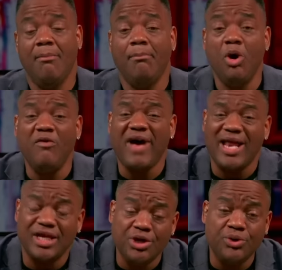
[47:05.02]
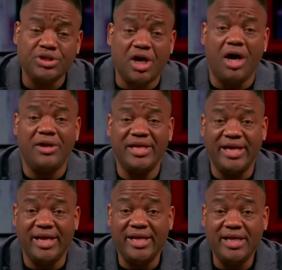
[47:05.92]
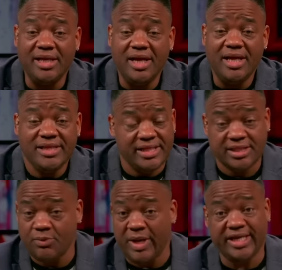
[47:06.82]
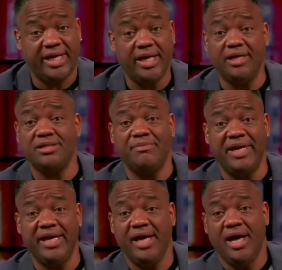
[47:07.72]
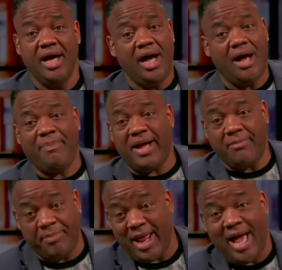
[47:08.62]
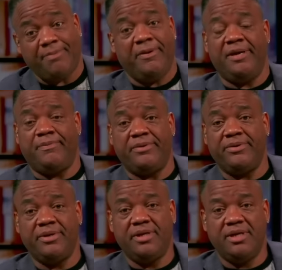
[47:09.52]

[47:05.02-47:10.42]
Move out of Utah then. This is what kills me about black people.